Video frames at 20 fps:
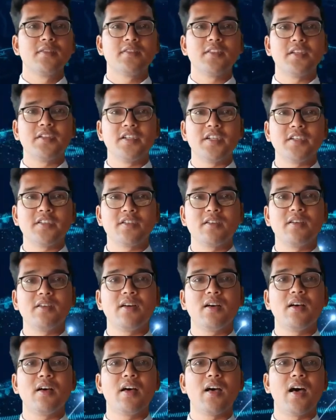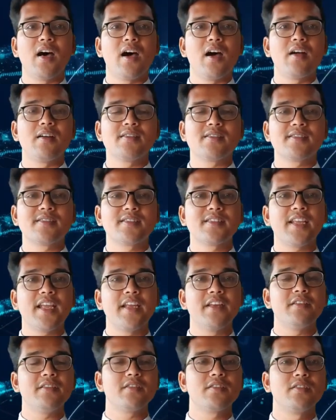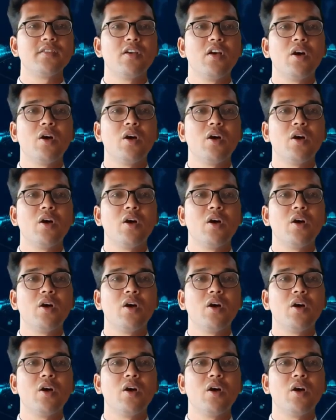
the data are sent